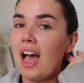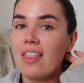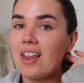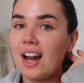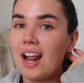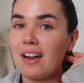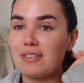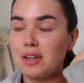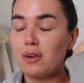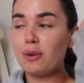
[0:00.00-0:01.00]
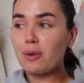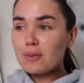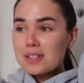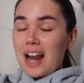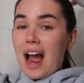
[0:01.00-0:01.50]
And then I left. So
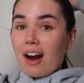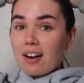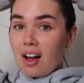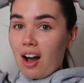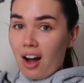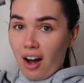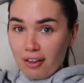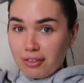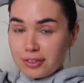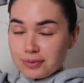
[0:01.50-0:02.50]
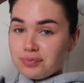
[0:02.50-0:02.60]
it was an hour and a half.